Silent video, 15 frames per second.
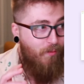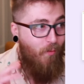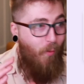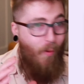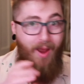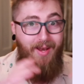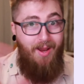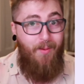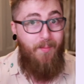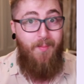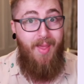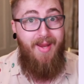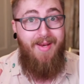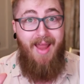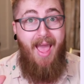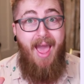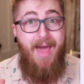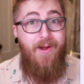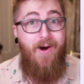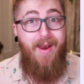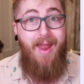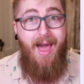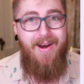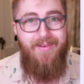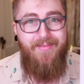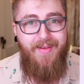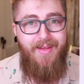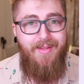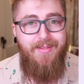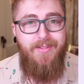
went and made an add-on out of it,